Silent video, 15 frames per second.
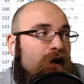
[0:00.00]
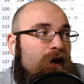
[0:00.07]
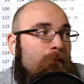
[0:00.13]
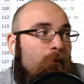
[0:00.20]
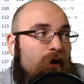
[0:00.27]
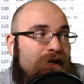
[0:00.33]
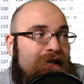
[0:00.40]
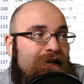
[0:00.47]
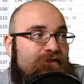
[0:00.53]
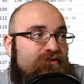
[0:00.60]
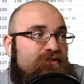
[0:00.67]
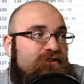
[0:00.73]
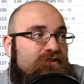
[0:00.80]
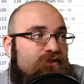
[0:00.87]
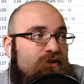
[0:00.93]
Mark
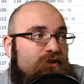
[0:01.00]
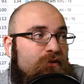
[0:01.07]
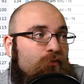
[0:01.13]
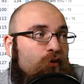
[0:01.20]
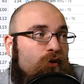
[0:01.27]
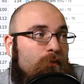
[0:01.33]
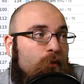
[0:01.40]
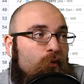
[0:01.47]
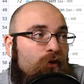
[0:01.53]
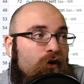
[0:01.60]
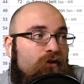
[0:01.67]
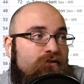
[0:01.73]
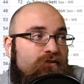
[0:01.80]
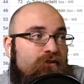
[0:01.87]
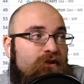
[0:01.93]
Andrews is still on the board, but we're
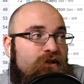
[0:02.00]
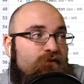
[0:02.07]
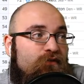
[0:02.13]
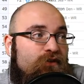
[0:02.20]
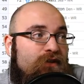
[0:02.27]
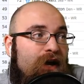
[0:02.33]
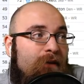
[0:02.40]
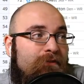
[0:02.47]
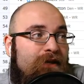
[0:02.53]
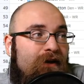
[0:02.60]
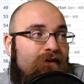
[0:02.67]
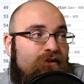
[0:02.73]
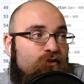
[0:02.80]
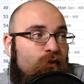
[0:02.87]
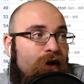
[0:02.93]
also looking for top
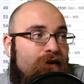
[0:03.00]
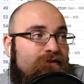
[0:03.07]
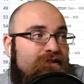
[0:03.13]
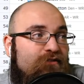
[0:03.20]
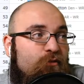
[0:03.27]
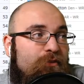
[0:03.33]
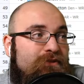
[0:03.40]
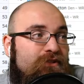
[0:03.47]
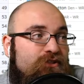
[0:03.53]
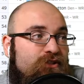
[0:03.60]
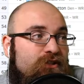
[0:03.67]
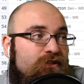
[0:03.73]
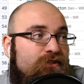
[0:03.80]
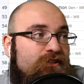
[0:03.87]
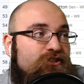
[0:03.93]
talent at the wide receiver
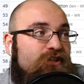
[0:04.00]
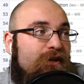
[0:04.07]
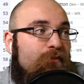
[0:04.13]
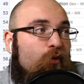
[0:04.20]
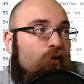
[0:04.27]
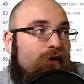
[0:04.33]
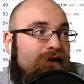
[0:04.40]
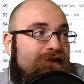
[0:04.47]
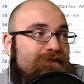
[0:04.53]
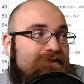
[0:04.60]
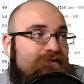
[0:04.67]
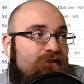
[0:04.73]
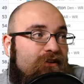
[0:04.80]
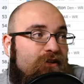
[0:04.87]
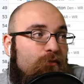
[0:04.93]
position. DJ Moore is
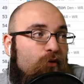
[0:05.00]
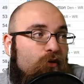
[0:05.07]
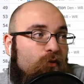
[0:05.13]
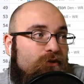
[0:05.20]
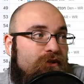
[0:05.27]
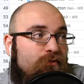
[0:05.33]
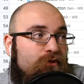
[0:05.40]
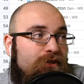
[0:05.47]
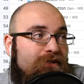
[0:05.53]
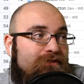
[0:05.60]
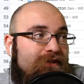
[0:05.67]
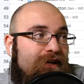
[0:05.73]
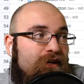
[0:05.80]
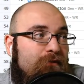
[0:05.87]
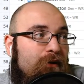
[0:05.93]
still on the board, which I'm really
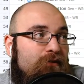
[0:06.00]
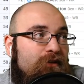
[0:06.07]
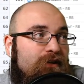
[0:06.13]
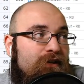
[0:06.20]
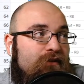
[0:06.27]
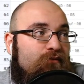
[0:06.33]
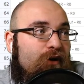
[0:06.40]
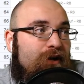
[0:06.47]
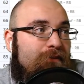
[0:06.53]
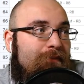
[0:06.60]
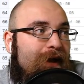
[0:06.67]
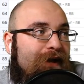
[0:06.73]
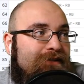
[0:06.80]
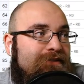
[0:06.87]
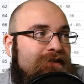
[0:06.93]
excited about. Looking at running
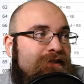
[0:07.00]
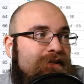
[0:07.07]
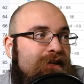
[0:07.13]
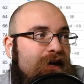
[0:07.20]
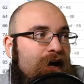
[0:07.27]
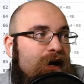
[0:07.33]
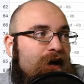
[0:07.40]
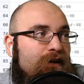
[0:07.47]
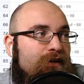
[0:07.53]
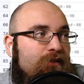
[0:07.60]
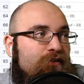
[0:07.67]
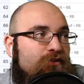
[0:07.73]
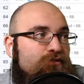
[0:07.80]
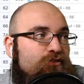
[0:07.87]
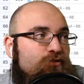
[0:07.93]
backs,
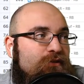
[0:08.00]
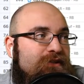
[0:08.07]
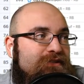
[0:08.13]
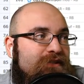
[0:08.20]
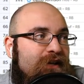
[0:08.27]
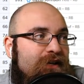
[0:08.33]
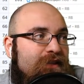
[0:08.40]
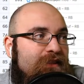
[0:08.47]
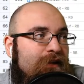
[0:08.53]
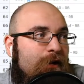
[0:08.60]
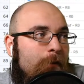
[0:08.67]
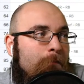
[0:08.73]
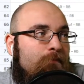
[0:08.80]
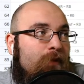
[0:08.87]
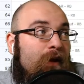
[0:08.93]
nothing too exciting
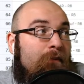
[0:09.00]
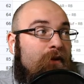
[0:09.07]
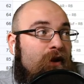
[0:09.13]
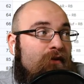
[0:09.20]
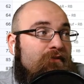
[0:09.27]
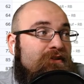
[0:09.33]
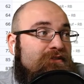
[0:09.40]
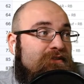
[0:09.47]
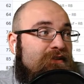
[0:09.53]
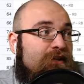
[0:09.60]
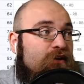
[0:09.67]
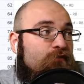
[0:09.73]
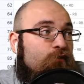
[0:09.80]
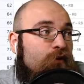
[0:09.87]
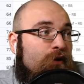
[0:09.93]
there. Obviously,
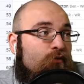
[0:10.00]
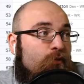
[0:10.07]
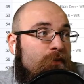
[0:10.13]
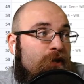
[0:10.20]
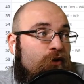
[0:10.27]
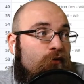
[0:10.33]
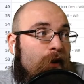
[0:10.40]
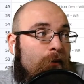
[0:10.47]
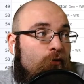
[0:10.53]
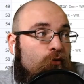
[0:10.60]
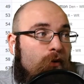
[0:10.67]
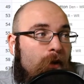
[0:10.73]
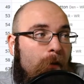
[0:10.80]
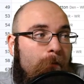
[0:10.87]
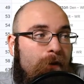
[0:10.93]
Leonard Fournette would be a great
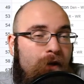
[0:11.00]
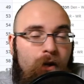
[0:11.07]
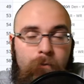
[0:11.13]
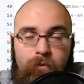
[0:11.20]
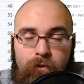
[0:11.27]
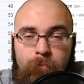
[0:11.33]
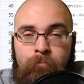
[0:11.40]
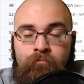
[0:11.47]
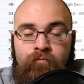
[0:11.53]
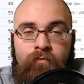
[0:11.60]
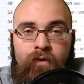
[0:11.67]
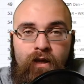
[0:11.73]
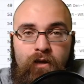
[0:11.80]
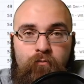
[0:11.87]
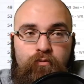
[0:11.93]
pickup
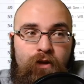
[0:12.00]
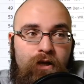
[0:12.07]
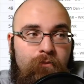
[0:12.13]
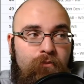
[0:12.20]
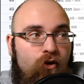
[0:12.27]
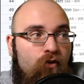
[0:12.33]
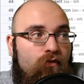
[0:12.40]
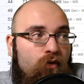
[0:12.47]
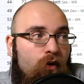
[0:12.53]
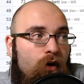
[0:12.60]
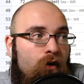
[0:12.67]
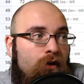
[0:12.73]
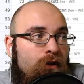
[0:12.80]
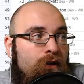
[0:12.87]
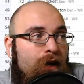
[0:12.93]
and play. But
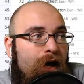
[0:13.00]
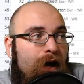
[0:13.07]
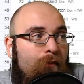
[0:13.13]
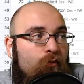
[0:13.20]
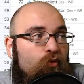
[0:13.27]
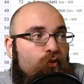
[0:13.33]
overall, I'm